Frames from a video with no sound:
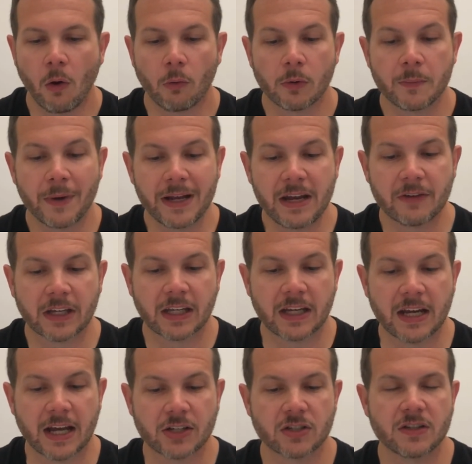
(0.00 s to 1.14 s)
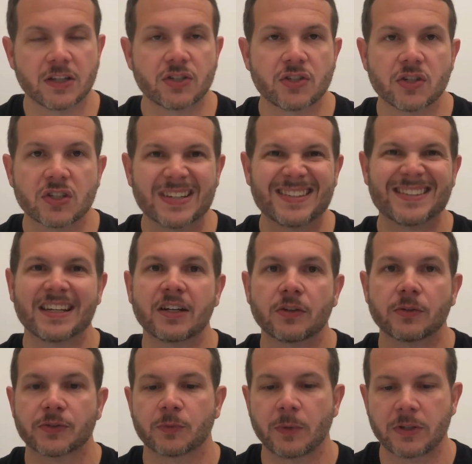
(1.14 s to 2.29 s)
Or we might have a connection that's just a
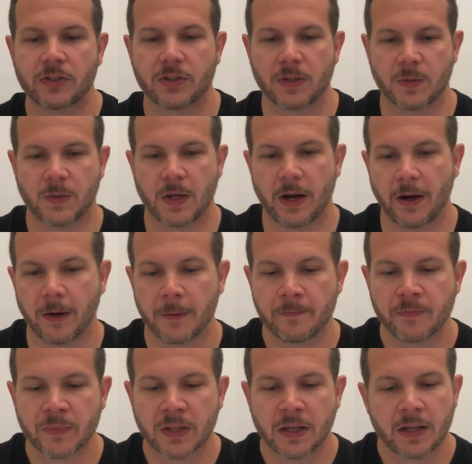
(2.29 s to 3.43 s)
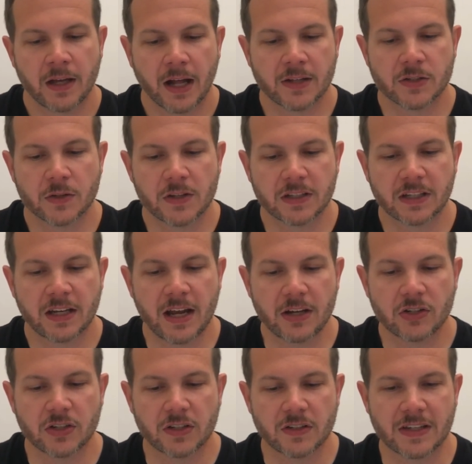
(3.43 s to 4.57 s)
single switch that's there. And so this
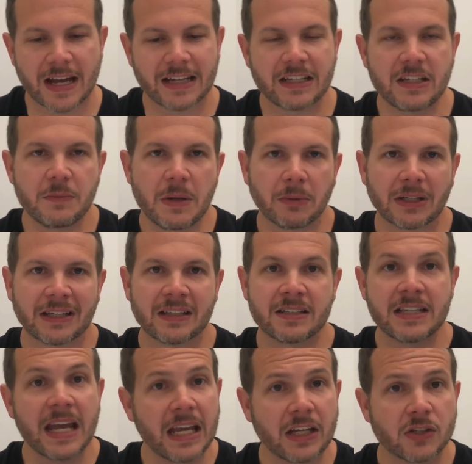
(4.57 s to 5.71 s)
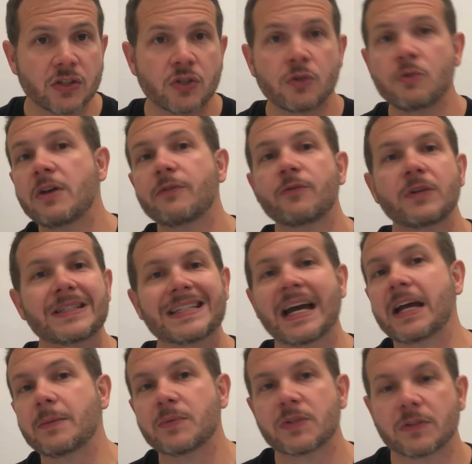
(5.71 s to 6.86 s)
connections, I need to be able to contain two different
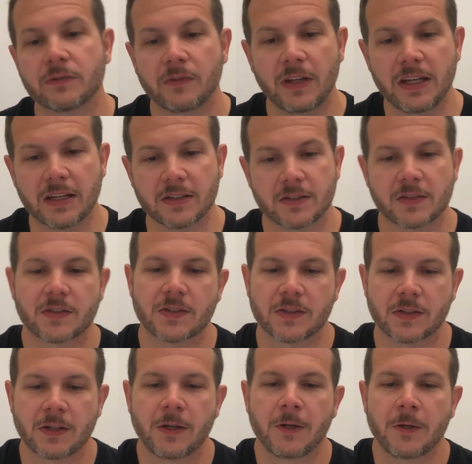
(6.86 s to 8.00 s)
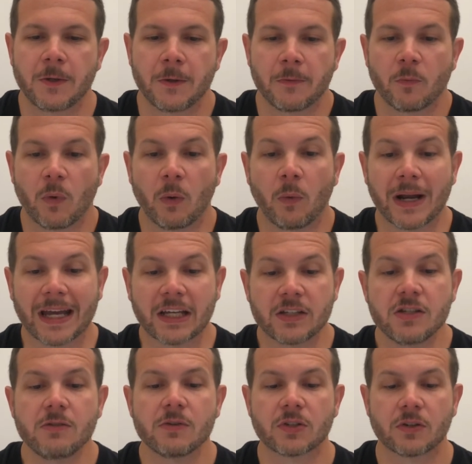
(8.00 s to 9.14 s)
types of lists. Well, what I can
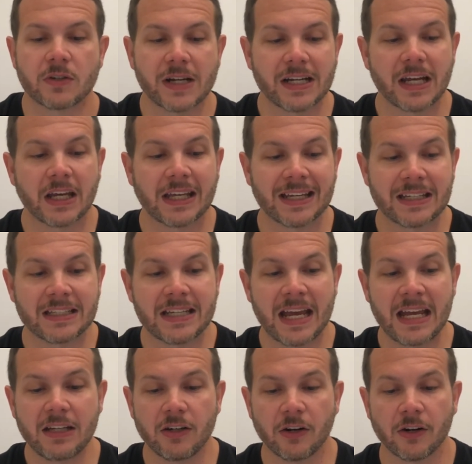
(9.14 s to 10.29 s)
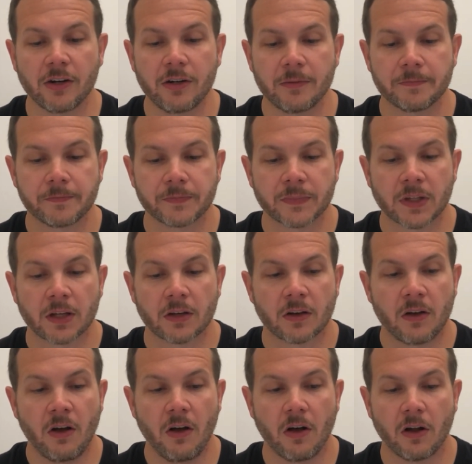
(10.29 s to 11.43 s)
do is create a container
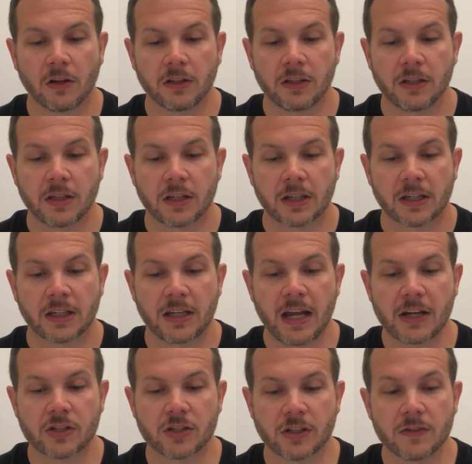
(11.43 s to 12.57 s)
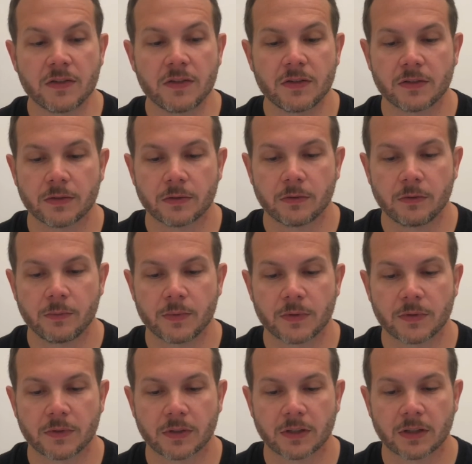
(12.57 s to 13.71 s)
called connections,
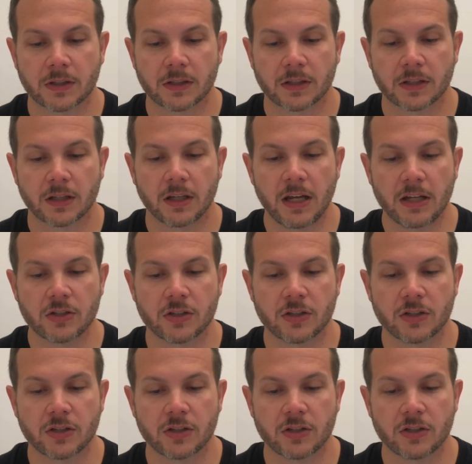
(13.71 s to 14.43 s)
all